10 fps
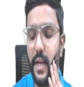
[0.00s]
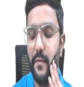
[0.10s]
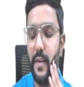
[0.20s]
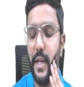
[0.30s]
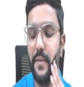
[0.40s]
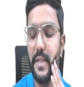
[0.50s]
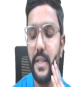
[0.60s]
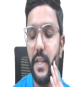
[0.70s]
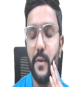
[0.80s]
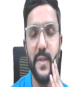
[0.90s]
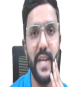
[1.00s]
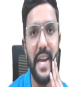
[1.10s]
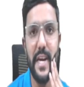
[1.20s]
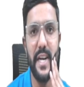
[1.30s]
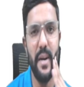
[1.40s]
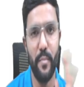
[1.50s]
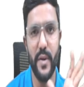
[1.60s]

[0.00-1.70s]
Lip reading: 3 will give us 3,800